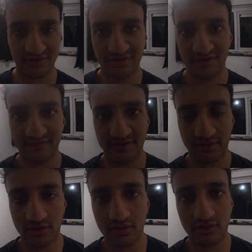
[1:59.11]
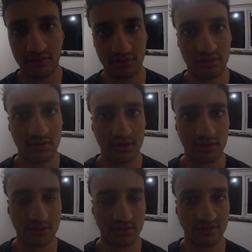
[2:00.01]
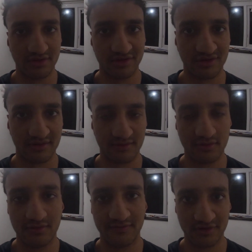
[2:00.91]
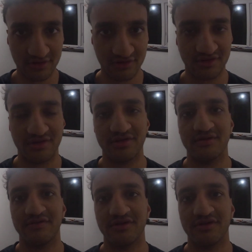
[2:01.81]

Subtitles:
It's got a very cool look to it and it's got cool features and stuff,